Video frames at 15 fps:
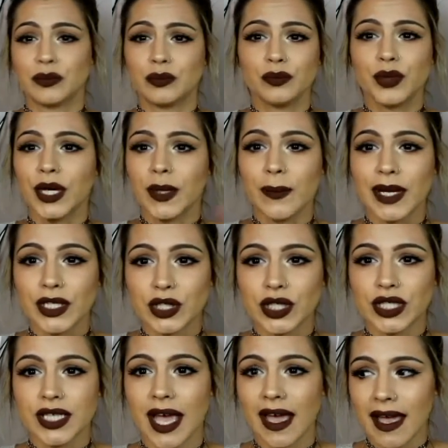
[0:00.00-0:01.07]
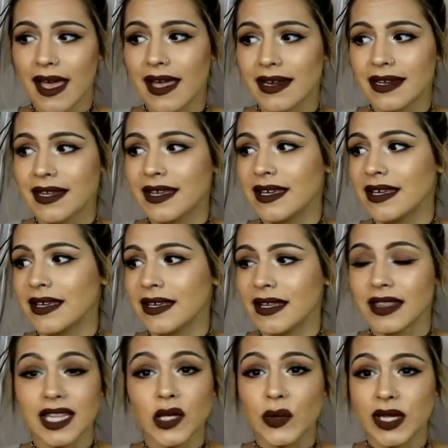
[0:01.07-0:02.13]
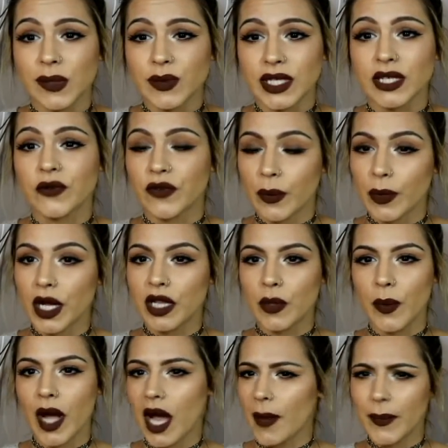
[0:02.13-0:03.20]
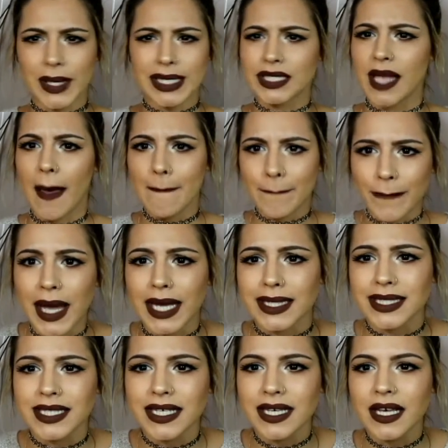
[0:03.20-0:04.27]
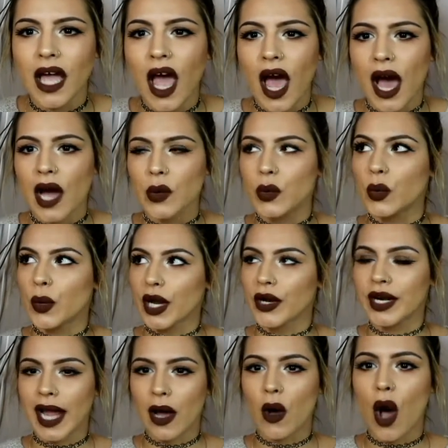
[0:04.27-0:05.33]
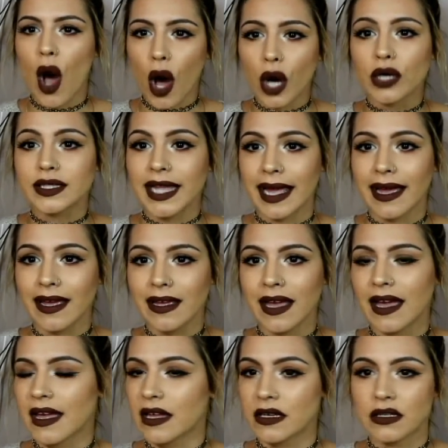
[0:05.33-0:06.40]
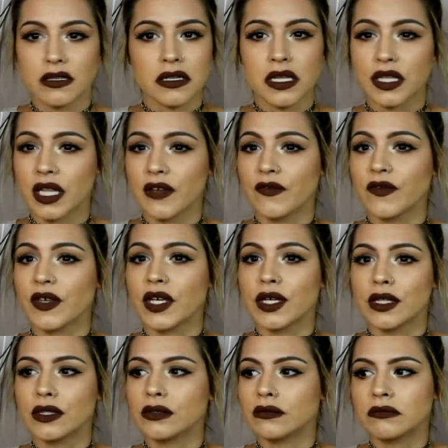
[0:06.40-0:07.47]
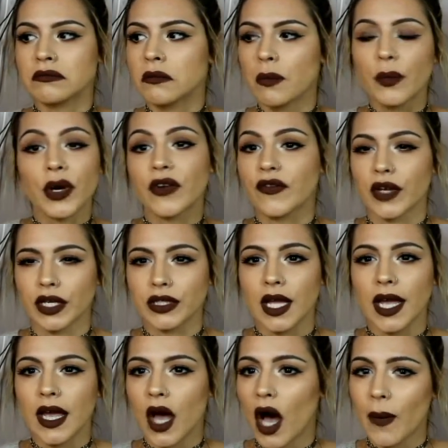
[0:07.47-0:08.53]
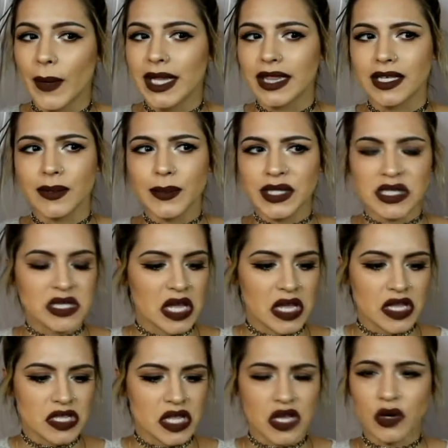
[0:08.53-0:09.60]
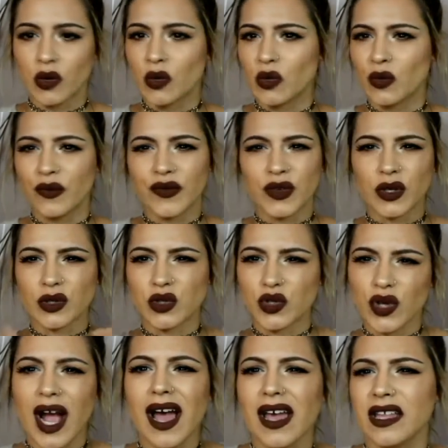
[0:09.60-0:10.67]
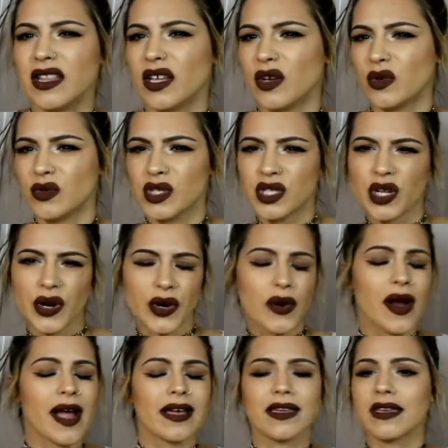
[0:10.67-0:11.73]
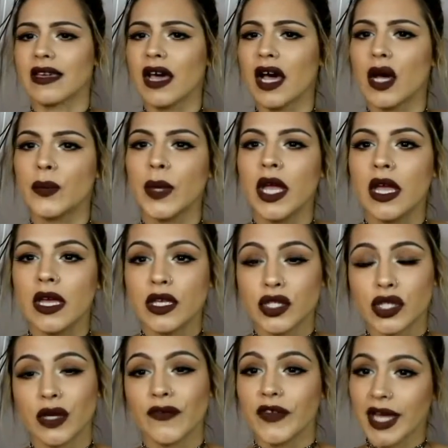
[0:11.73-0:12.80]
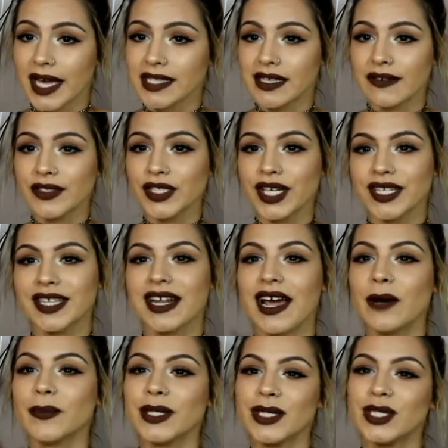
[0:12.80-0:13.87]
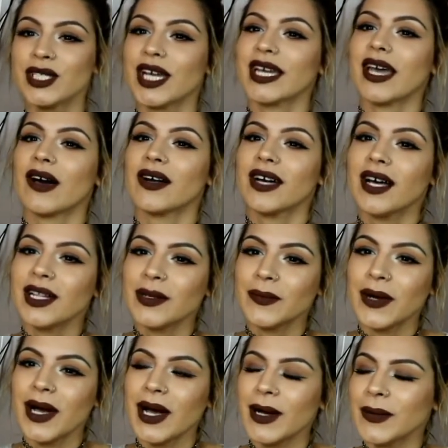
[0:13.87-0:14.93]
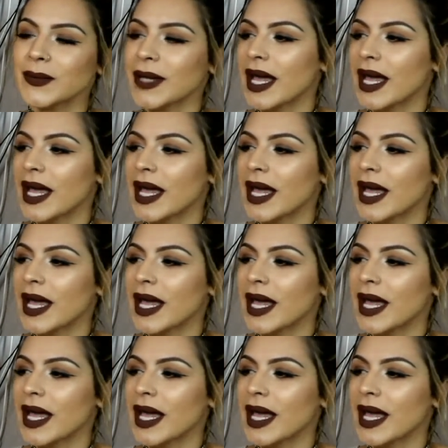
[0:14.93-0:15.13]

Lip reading: Pretty much any liquid lipstick from ColourPop is amazing. I will wear it out all day and they feel perfect on my lips. They don't feel dry, they don't start cracking up. So if you guys haven't checked it out, please check out ColourPop.